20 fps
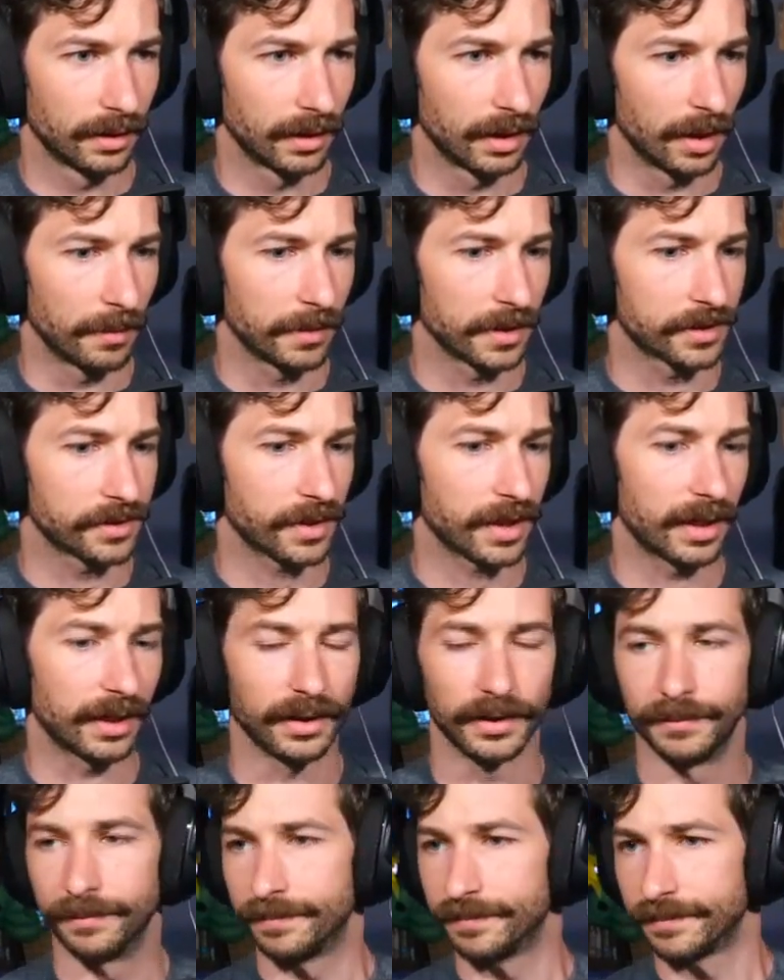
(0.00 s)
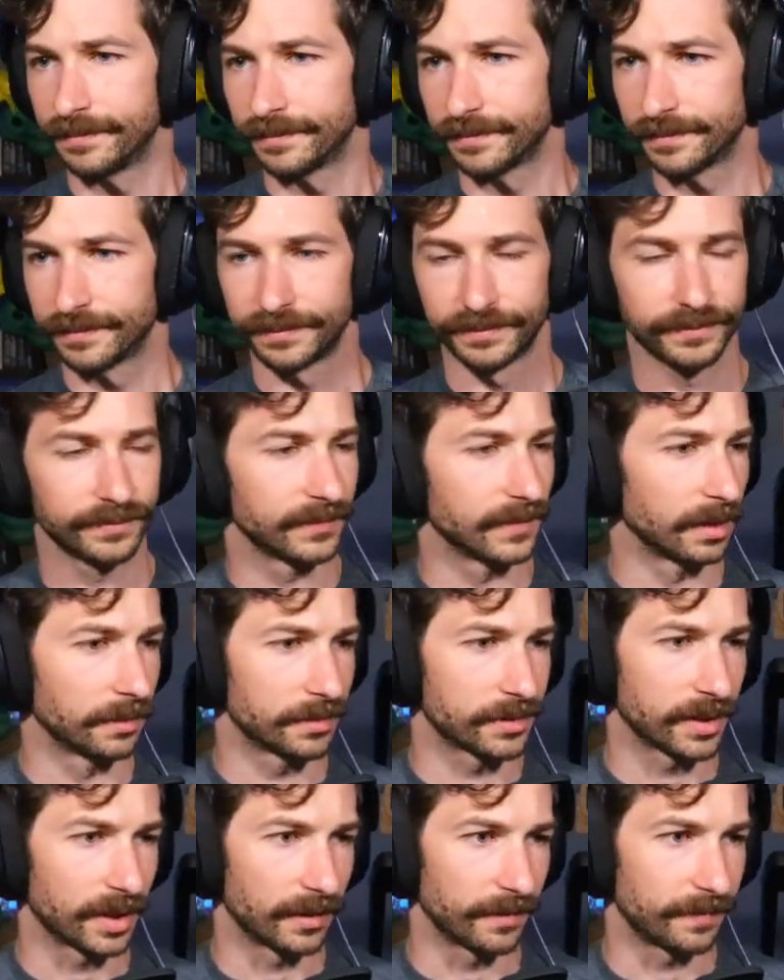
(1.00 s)
I'm gonna try to I'm
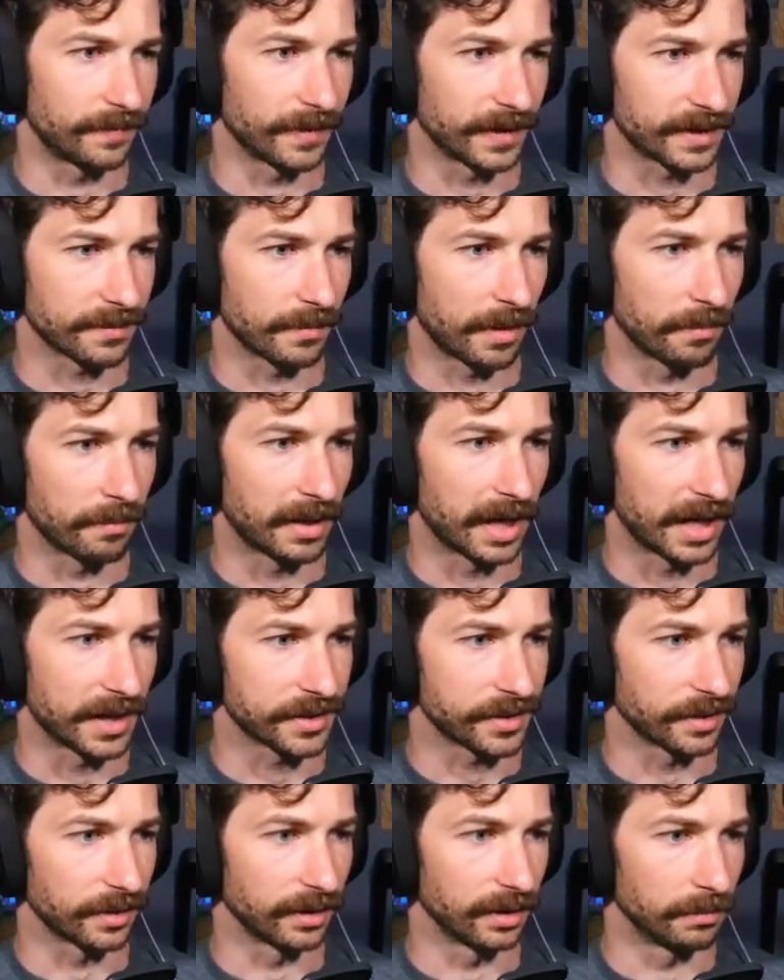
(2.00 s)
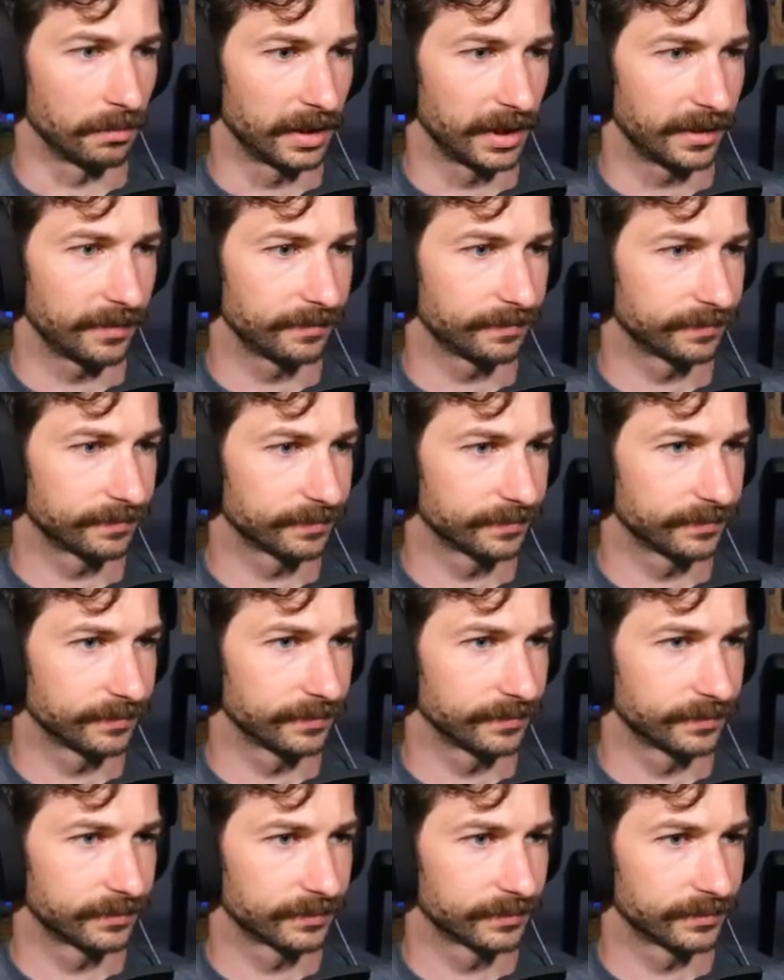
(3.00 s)
gonna try to fix my posture a little bit.
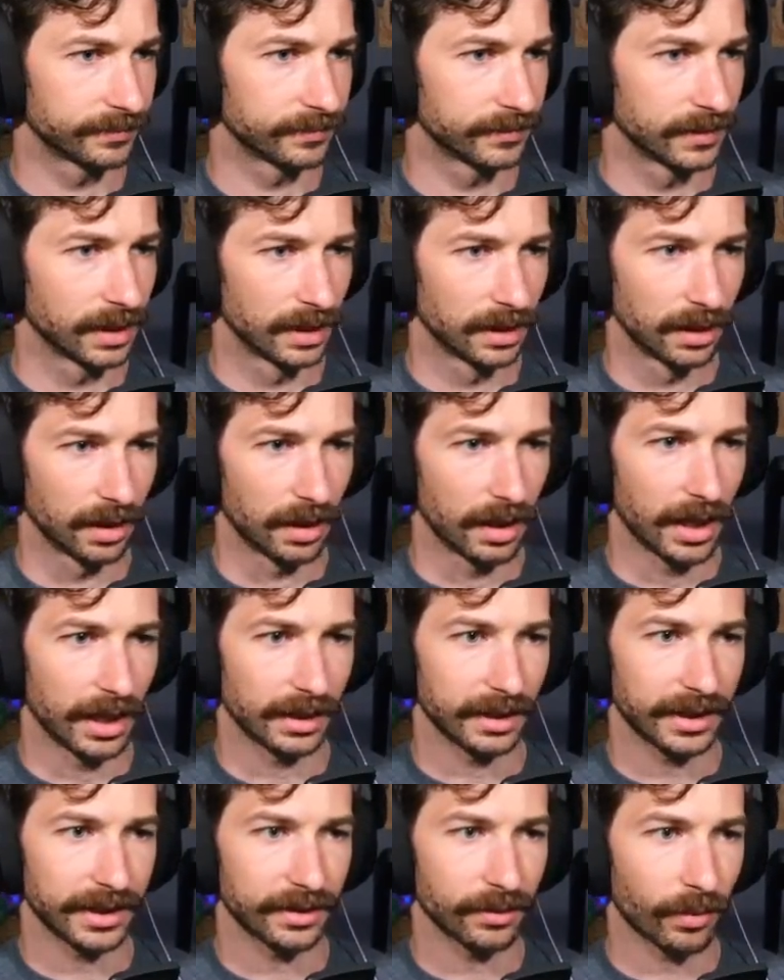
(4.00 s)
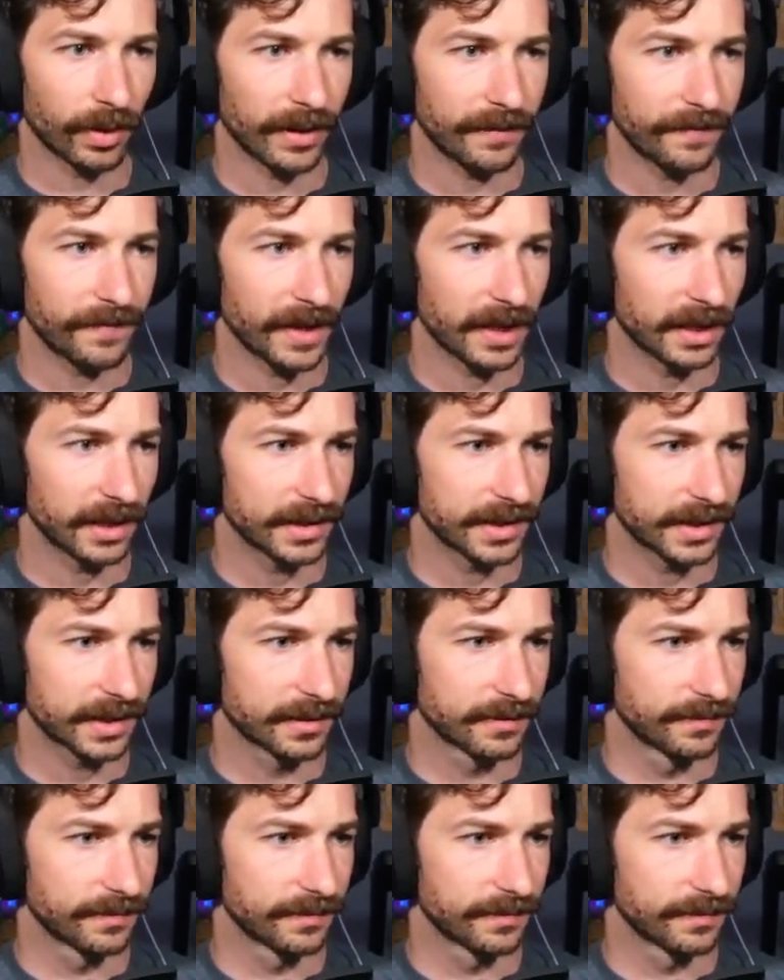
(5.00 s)
All right, lead the way, fellas.